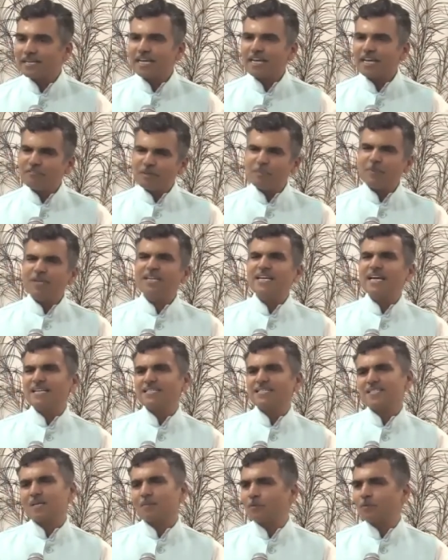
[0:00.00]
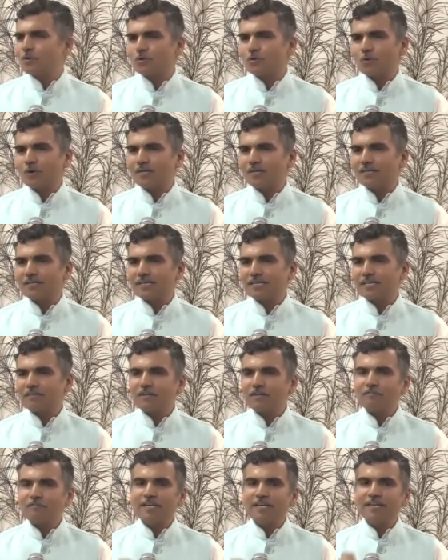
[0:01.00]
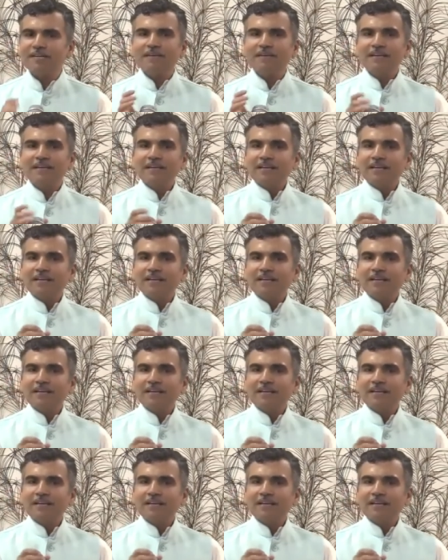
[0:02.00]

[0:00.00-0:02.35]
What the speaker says: Everybody has some good quality. Even when